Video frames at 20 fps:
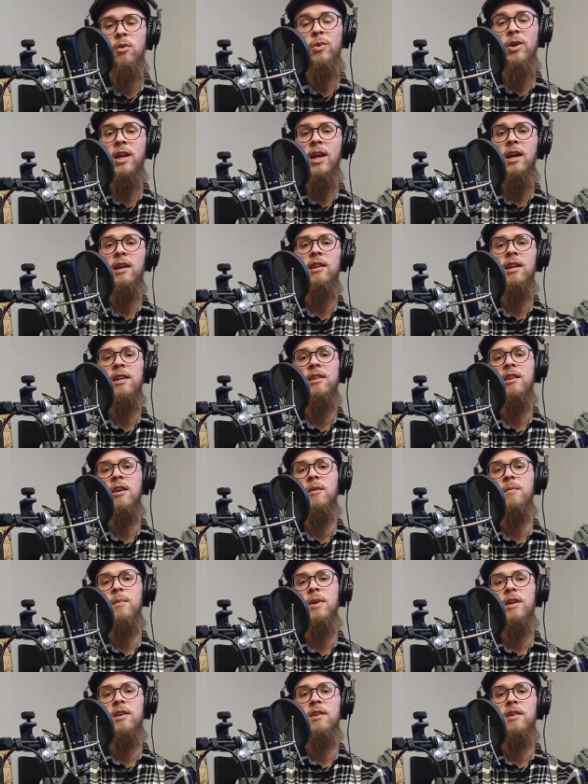We can't let
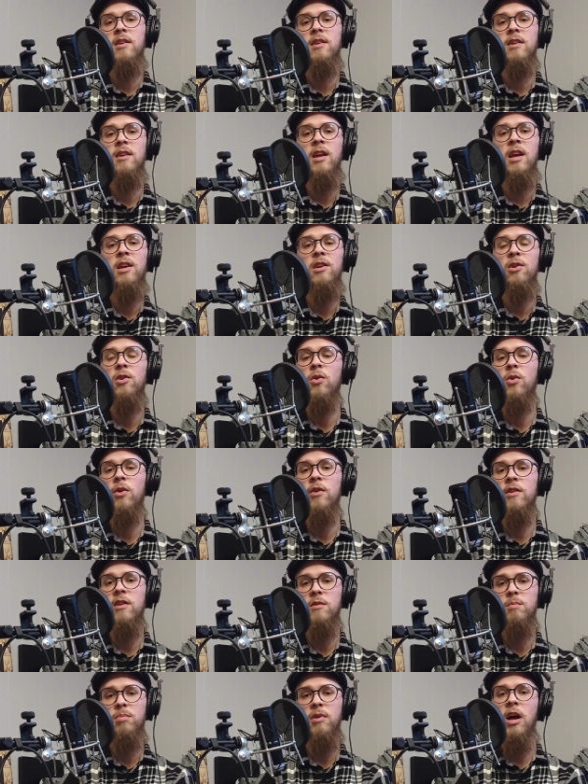them
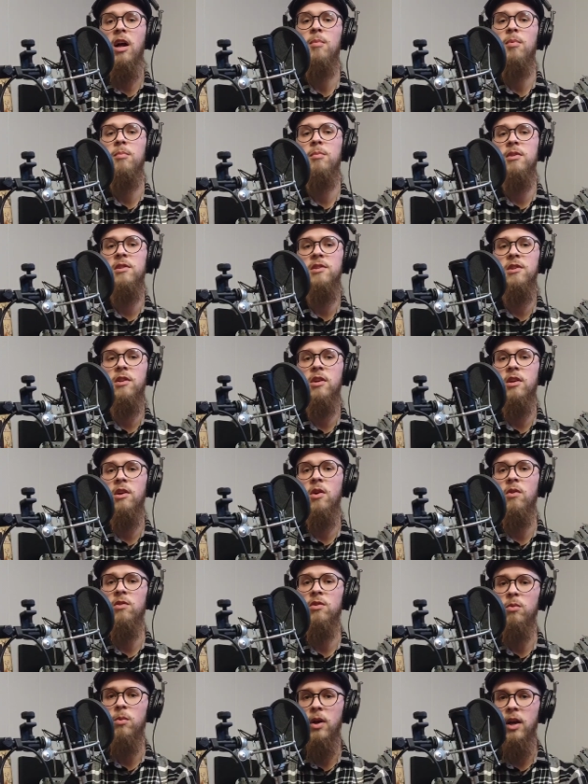ignore this problem until it
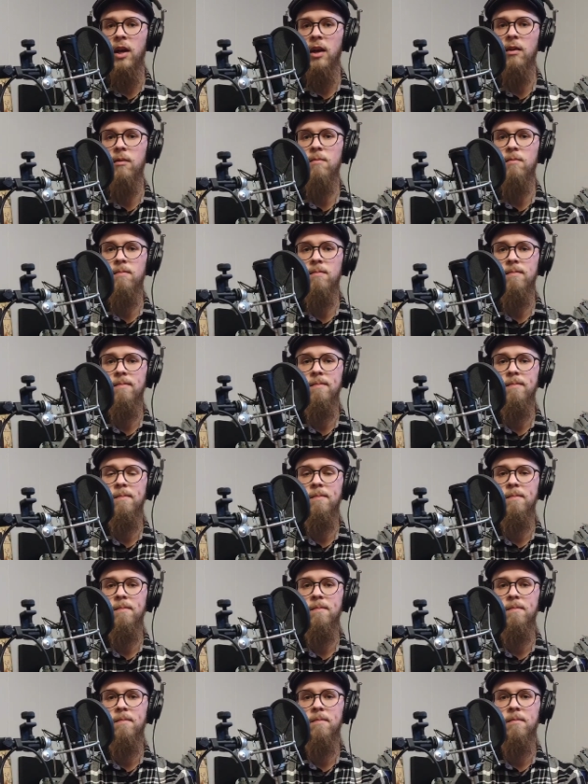goes away.
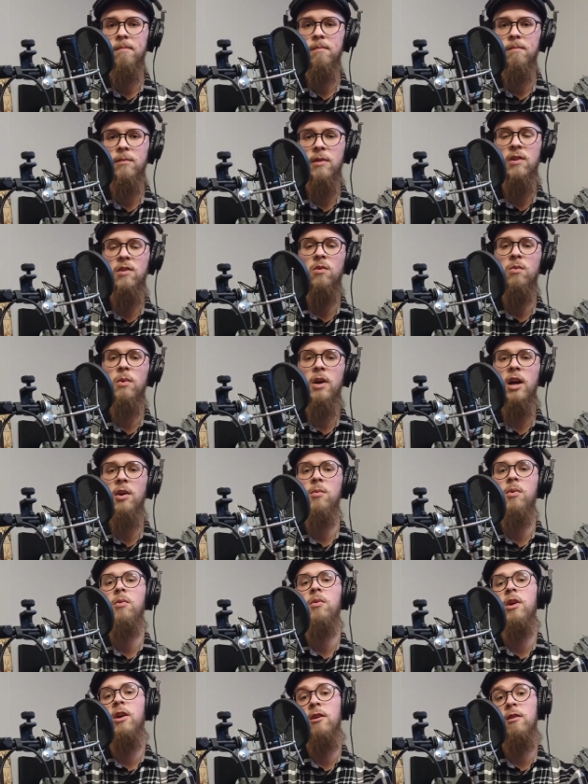This is why
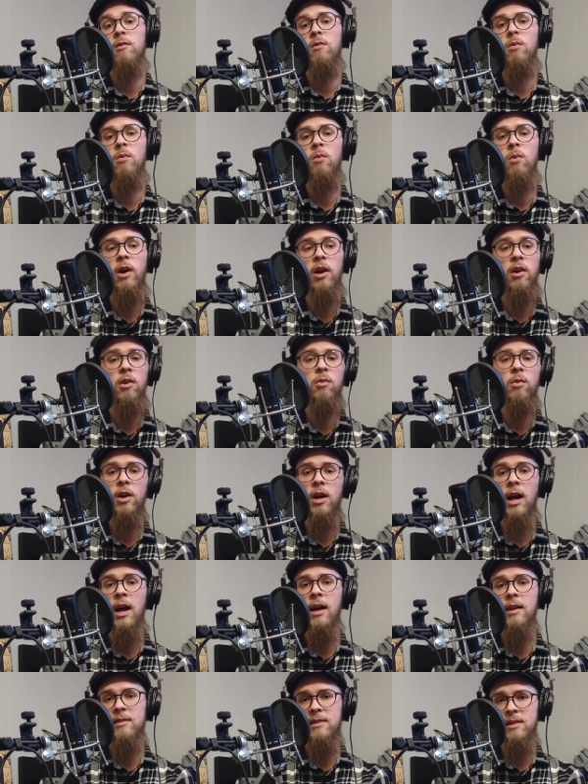we're where we're
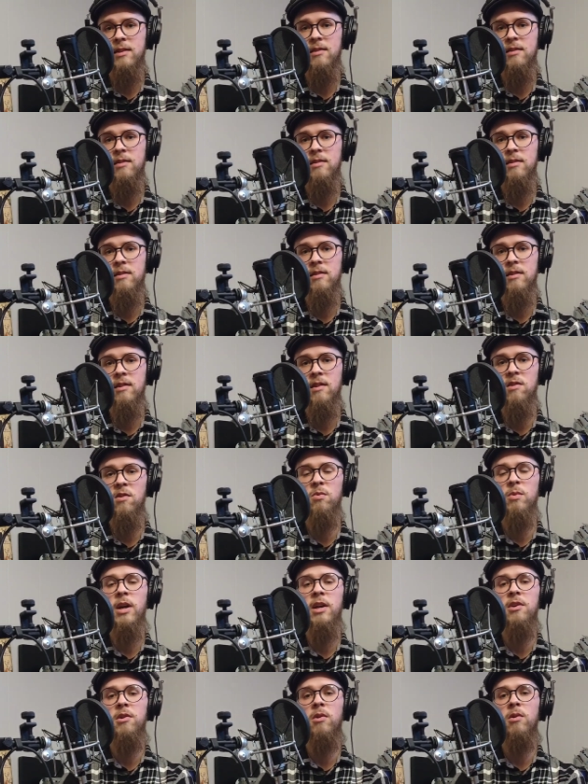at. This
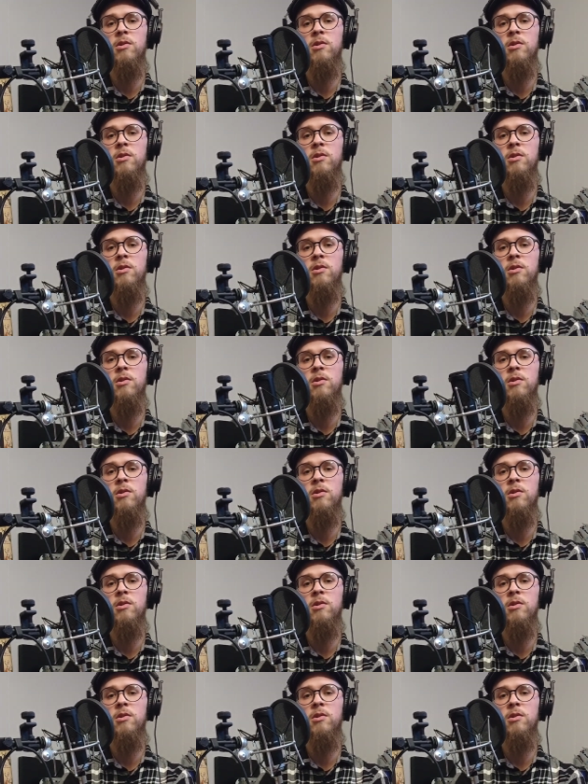is why